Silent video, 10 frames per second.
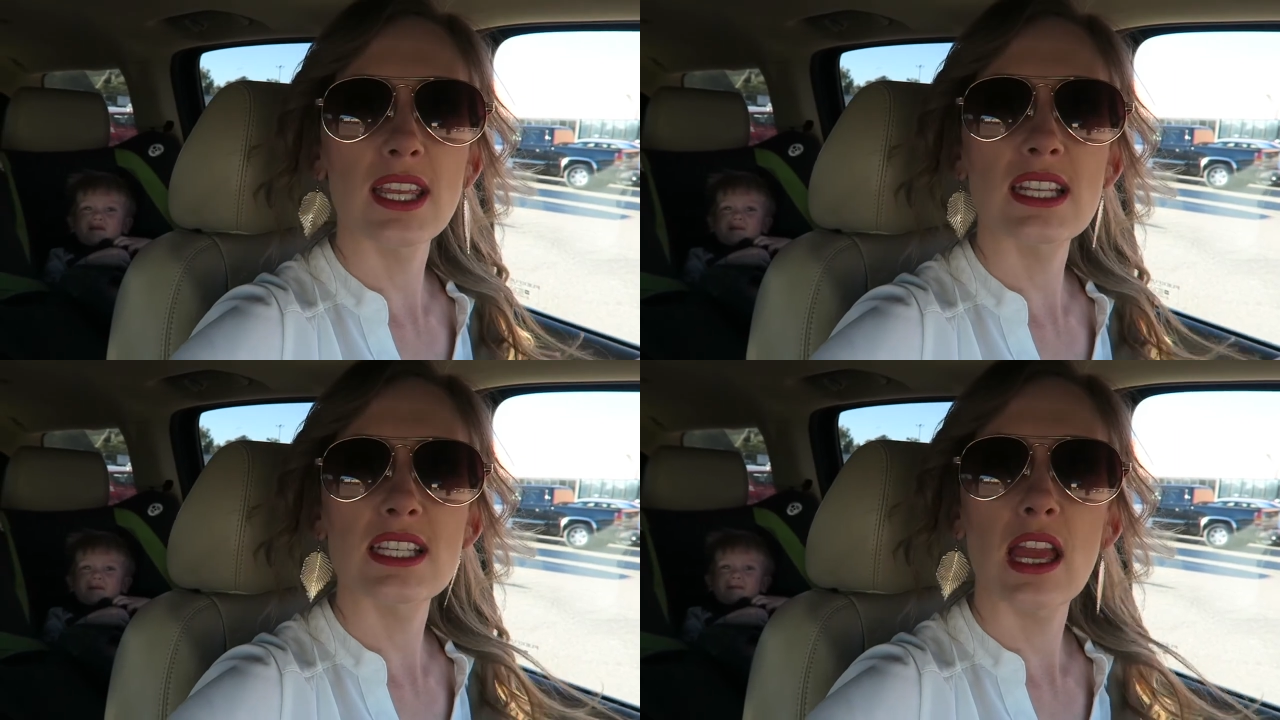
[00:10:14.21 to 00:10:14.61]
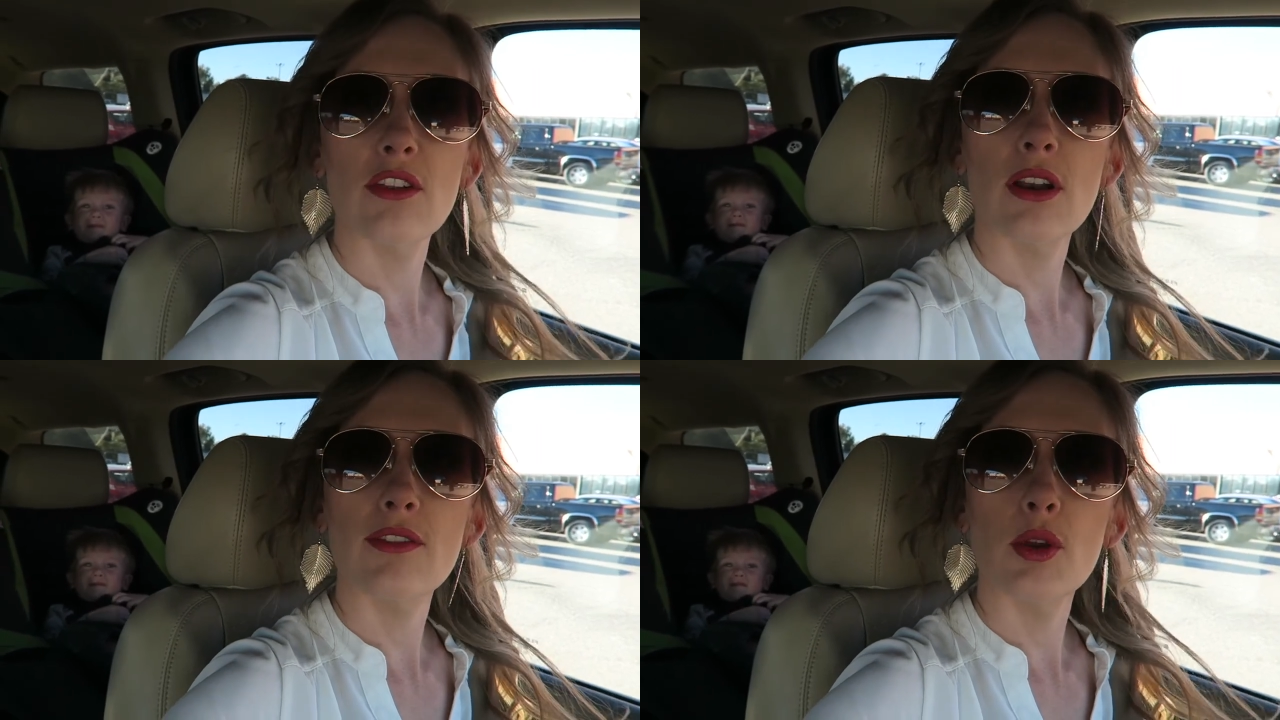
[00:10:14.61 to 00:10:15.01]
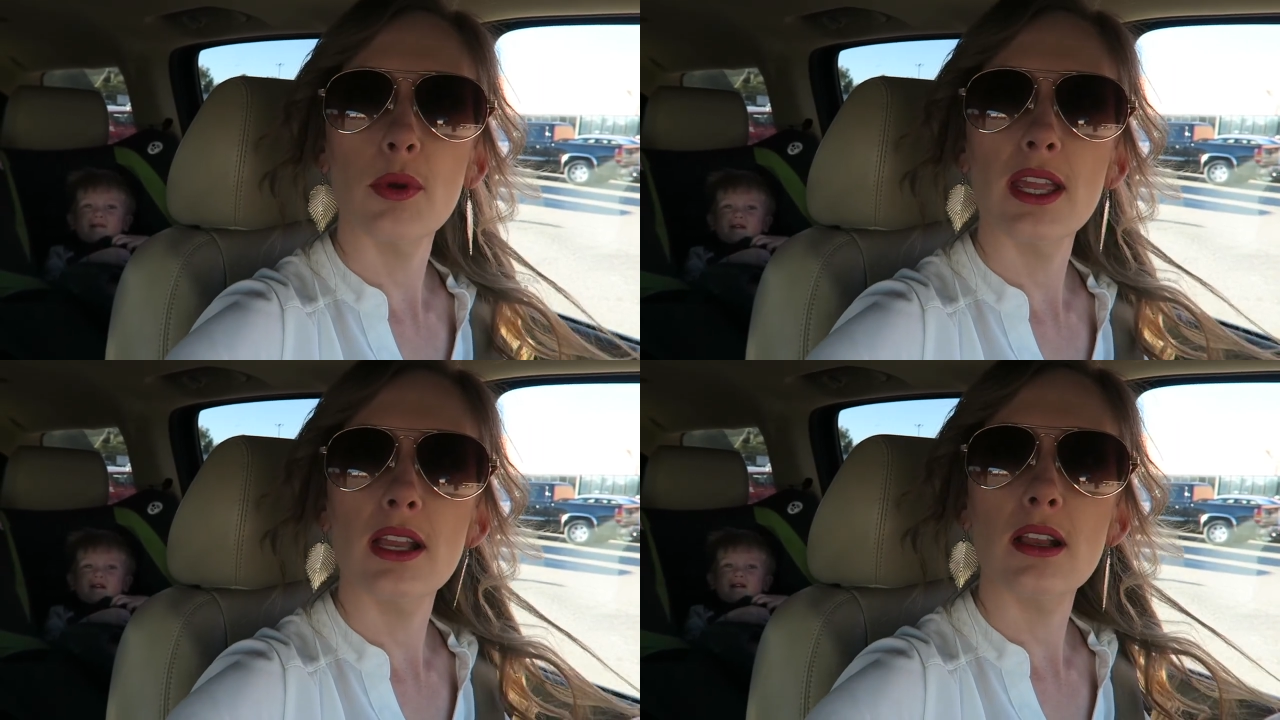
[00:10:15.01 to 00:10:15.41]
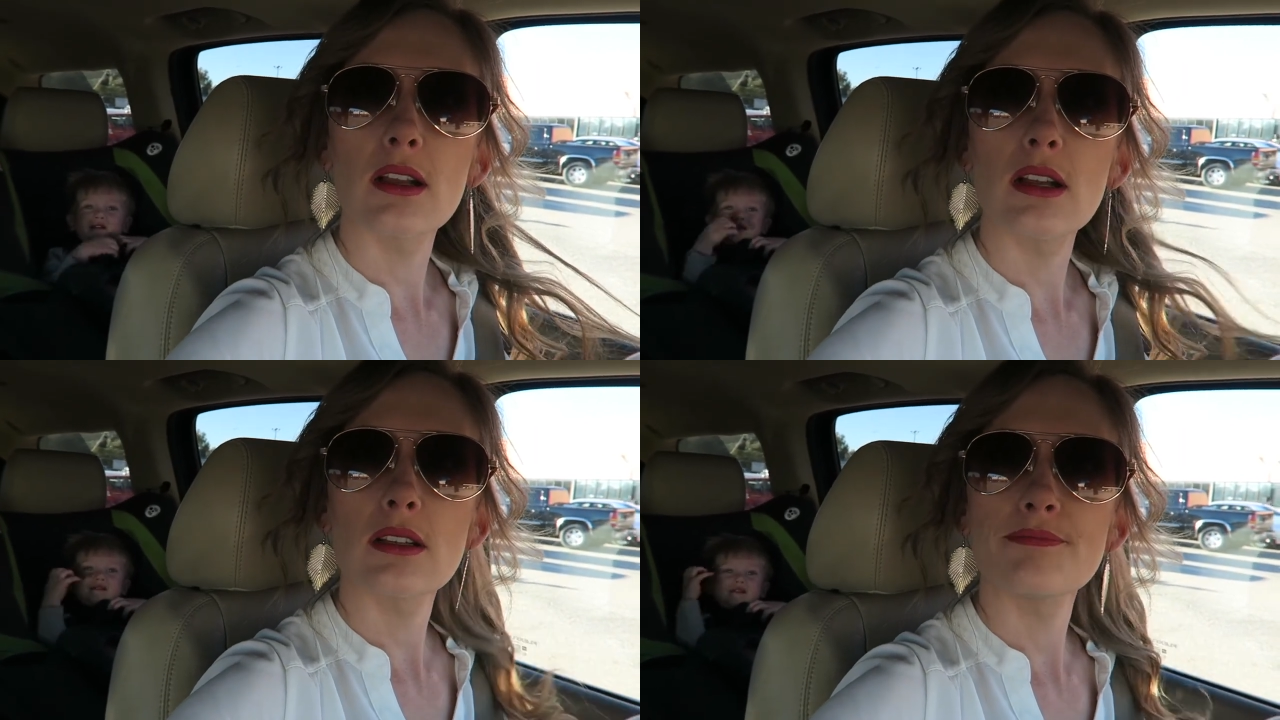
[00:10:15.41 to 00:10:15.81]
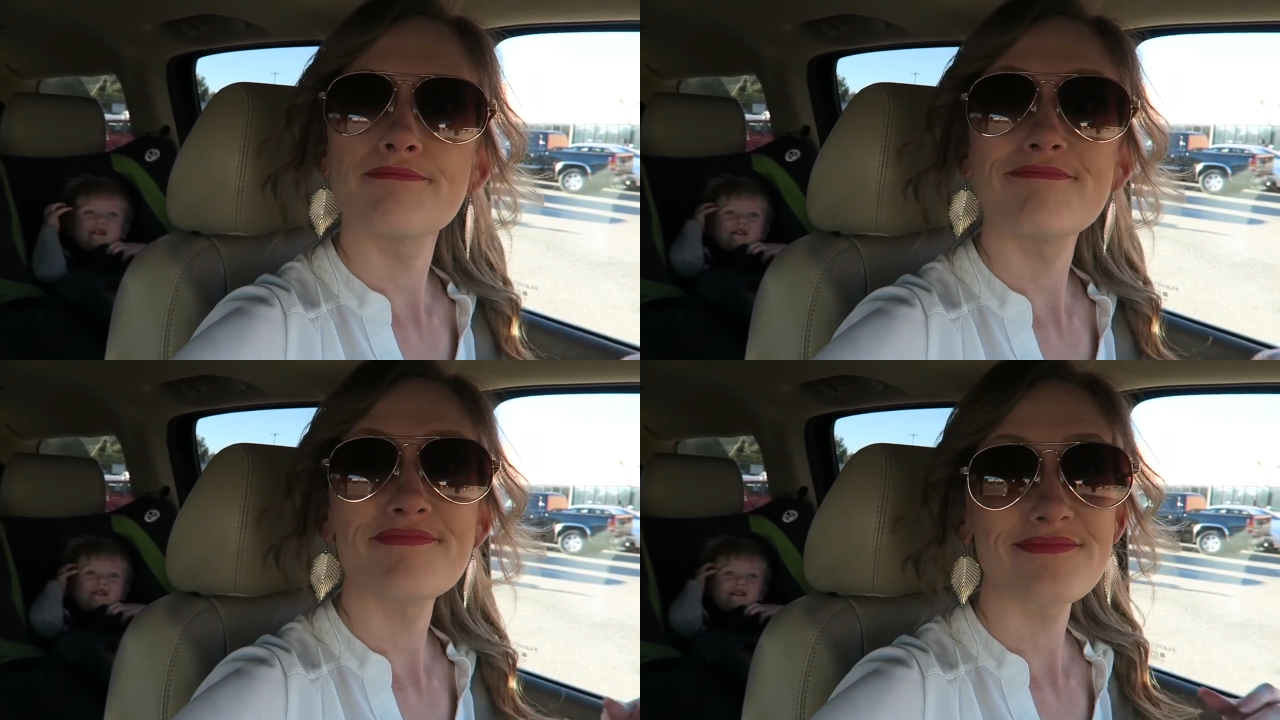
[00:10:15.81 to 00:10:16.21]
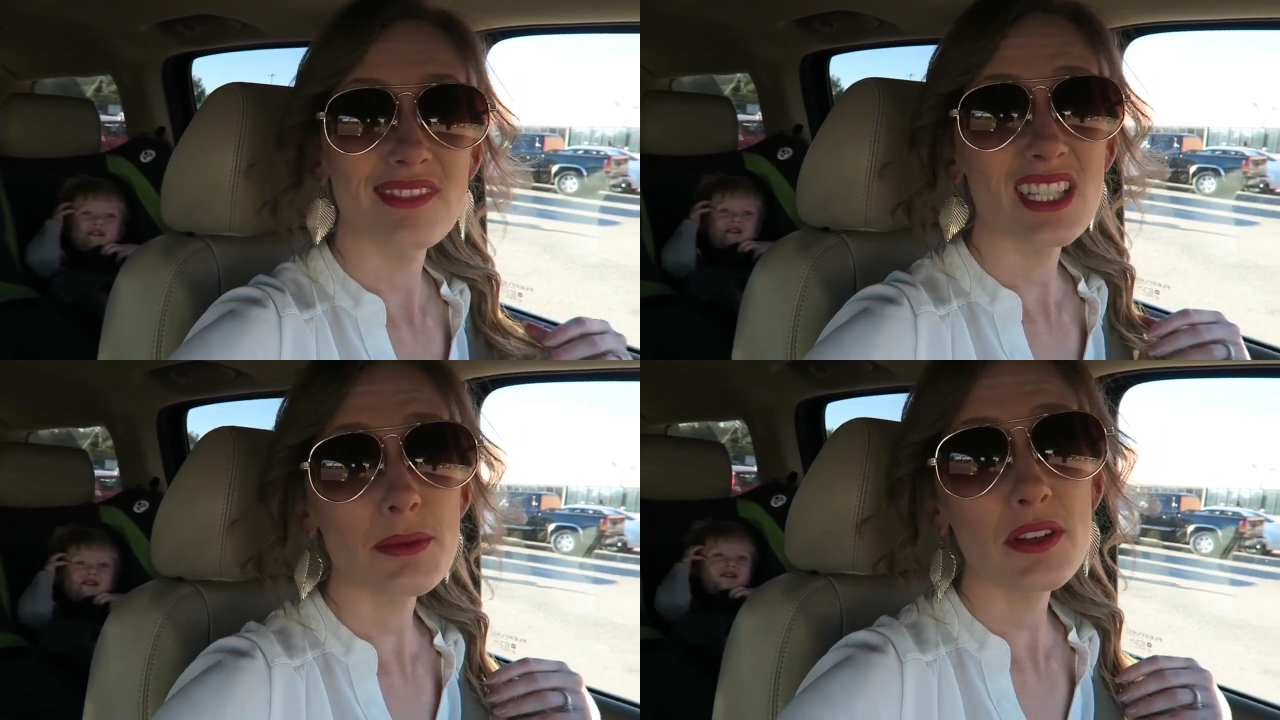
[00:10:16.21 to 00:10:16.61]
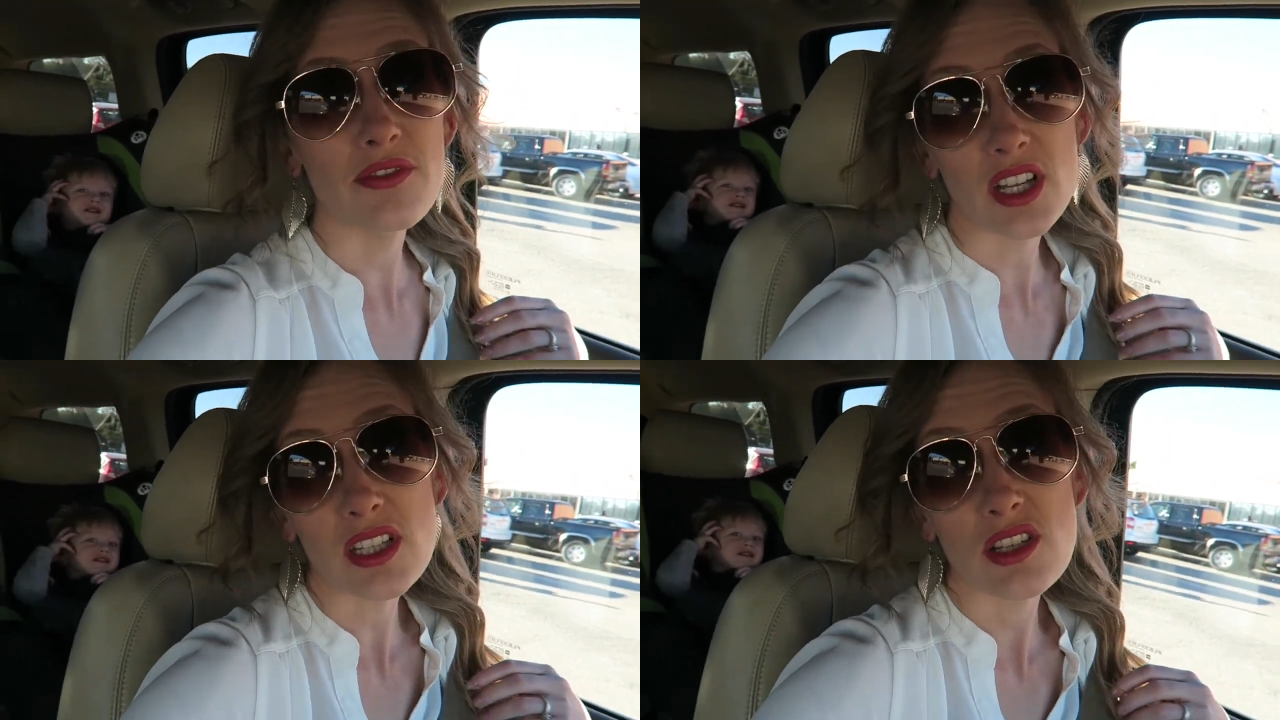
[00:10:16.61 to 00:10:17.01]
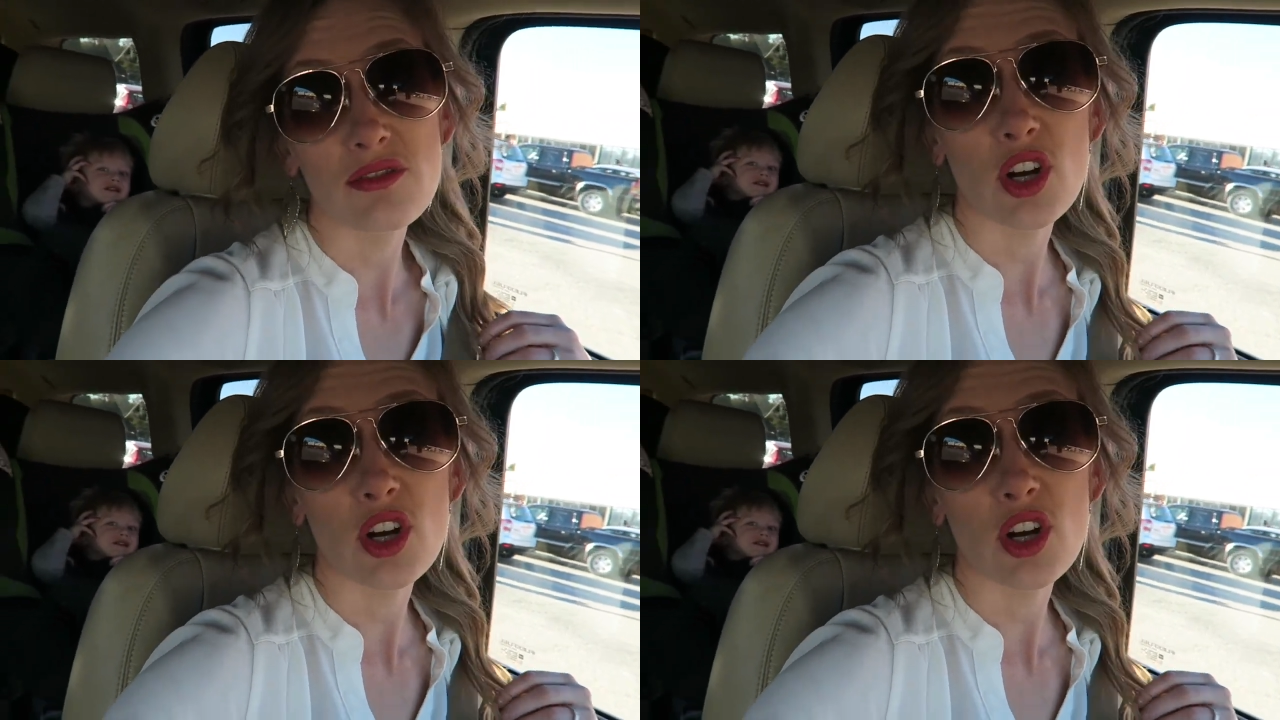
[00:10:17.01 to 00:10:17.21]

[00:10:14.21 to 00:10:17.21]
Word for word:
Speaker 1: to get together every week. It's been fun so